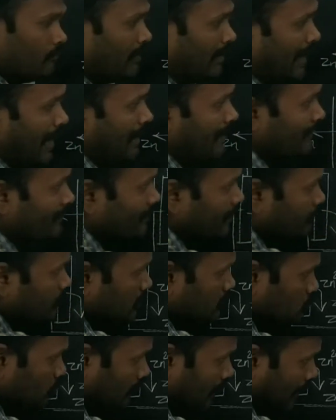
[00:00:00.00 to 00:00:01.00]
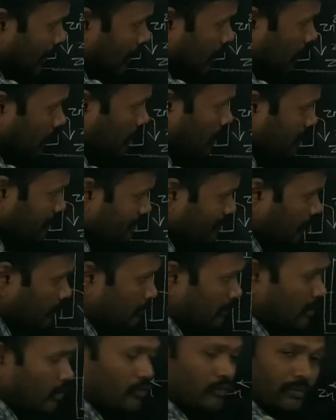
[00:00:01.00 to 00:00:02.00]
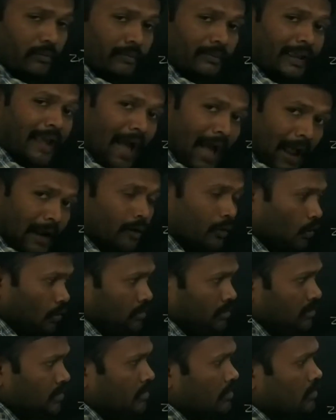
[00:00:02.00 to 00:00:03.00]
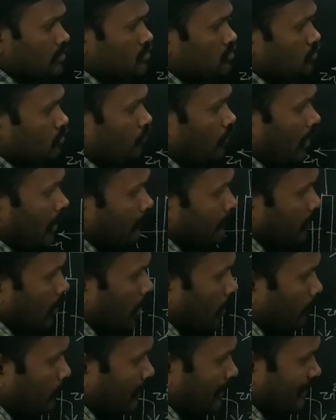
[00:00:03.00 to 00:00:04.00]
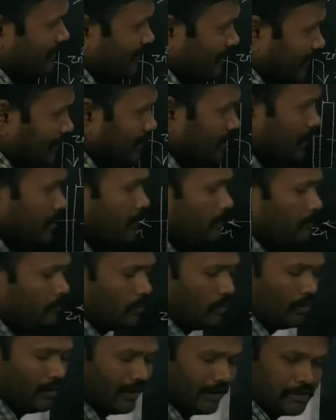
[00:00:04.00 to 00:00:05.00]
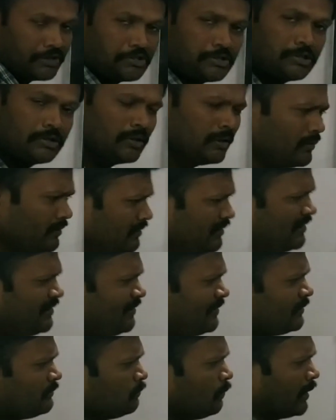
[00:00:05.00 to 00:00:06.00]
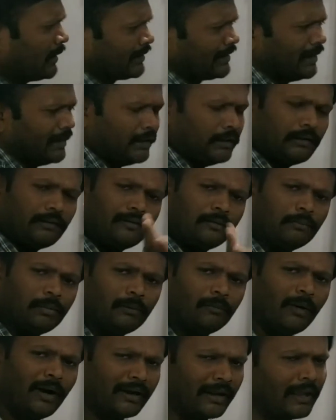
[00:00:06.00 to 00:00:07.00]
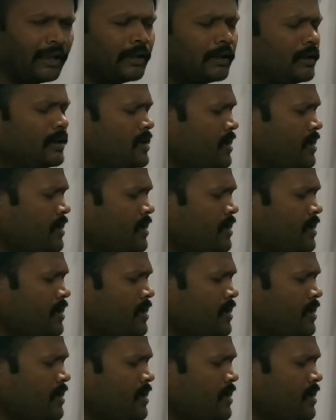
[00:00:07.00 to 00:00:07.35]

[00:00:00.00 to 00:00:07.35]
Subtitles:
will accept the 2 electrons coming out from the anode to form copper as a product. This is the working, simple working.